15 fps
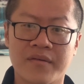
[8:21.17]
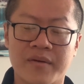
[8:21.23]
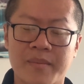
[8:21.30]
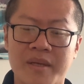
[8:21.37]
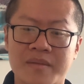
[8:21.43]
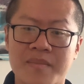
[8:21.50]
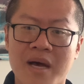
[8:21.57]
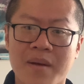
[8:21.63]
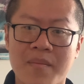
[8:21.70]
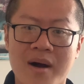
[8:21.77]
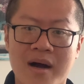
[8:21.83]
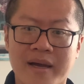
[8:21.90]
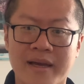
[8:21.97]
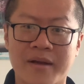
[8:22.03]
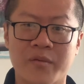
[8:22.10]
from his back
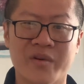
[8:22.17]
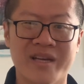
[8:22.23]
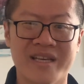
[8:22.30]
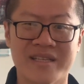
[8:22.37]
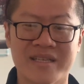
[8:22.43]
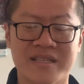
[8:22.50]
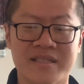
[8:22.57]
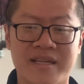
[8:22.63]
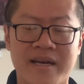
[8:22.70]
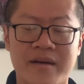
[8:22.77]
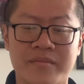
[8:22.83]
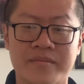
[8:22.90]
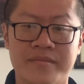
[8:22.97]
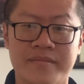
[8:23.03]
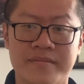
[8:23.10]
pocket when he sits
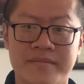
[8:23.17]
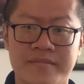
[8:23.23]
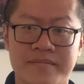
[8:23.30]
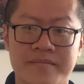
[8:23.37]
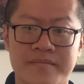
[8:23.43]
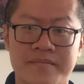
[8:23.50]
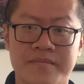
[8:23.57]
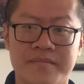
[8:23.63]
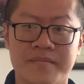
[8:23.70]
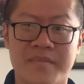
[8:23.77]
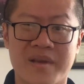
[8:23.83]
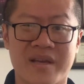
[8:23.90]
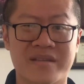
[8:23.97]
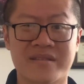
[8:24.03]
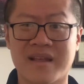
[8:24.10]
down,
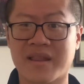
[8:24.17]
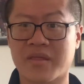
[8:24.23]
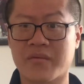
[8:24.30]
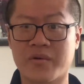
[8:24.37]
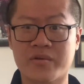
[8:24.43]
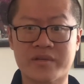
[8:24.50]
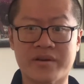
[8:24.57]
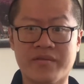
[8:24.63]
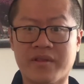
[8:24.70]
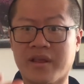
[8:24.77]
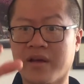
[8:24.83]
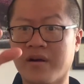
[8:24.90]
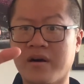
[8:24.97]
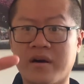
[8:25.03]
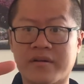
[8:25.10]
because that throws
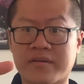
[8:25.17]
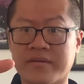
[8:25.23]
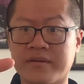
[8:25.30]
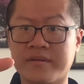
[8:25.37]
everything off.